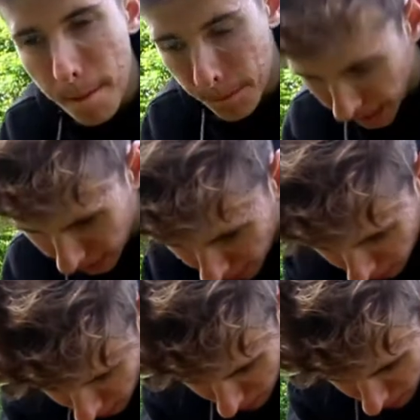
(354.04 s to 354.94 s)
big
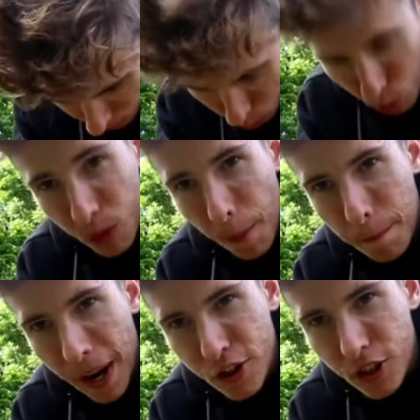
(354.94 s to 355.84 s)
gold
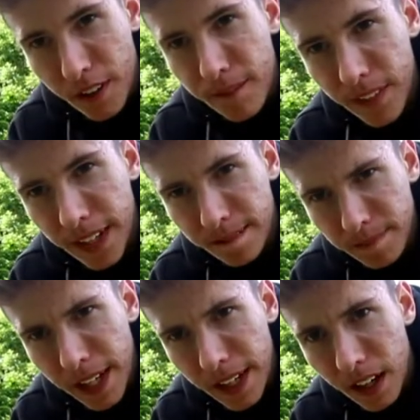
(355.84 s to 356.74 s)
badger thing
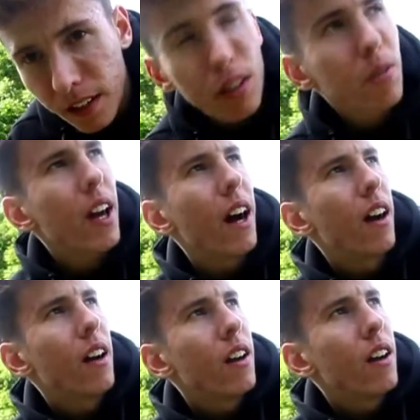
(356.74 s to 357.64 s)
here. So yeah,
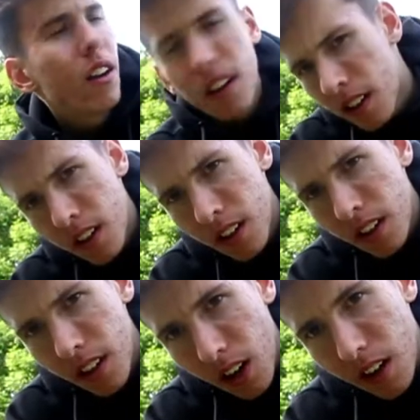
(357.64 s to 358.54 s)

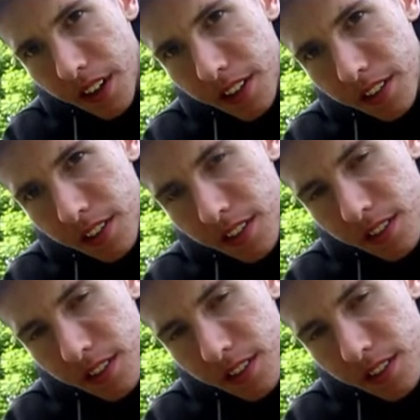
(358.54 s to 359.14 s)
guys,